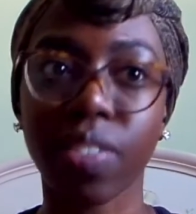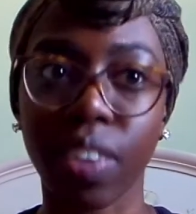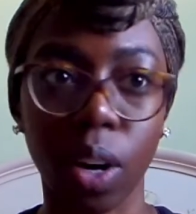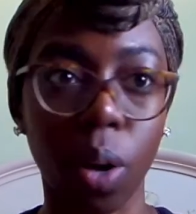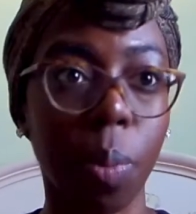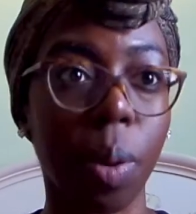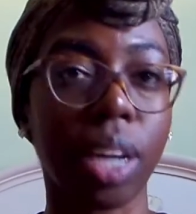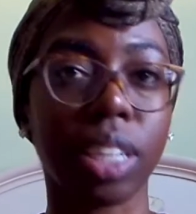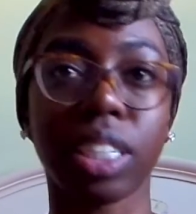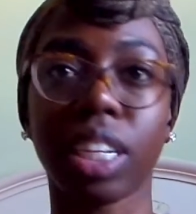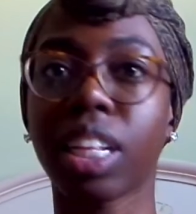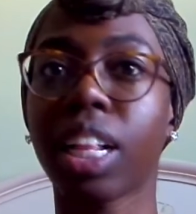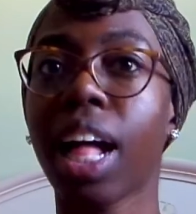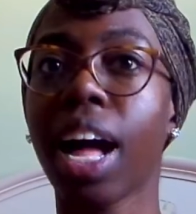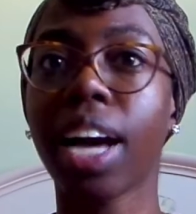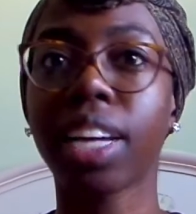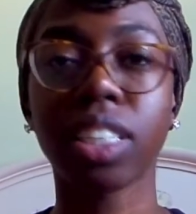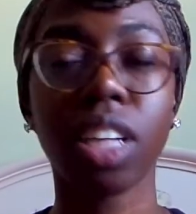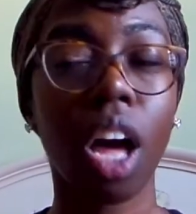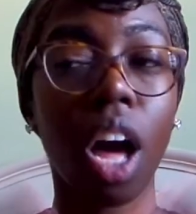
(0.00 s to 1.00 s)
If I don't pass the
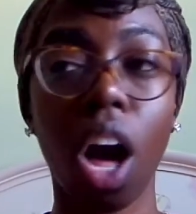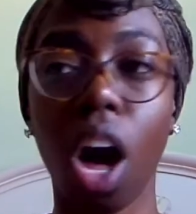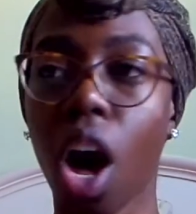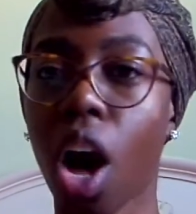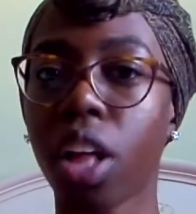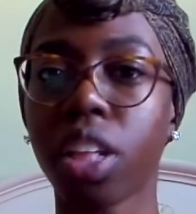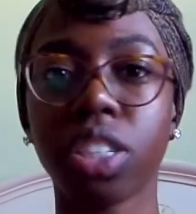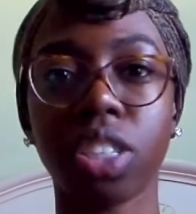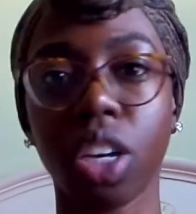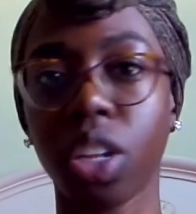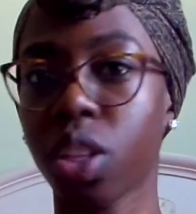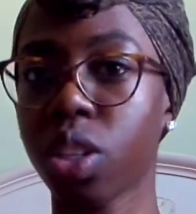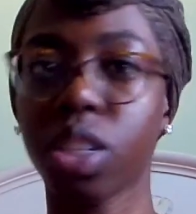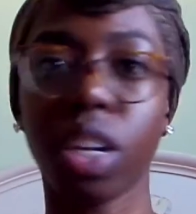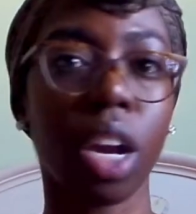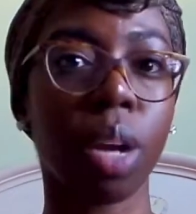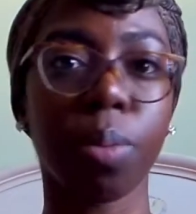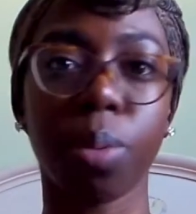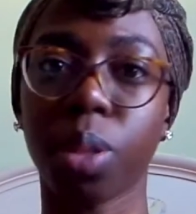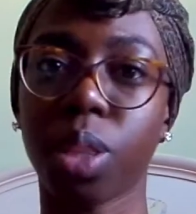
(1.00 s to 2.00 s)
class, all these other
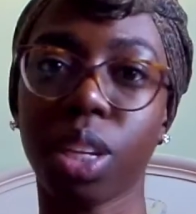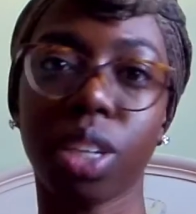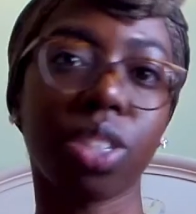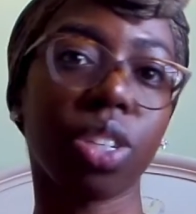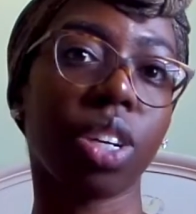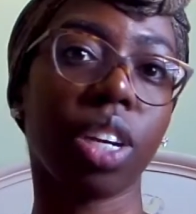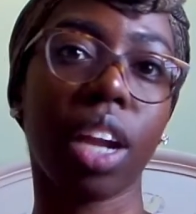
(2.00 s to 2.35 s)
terrible things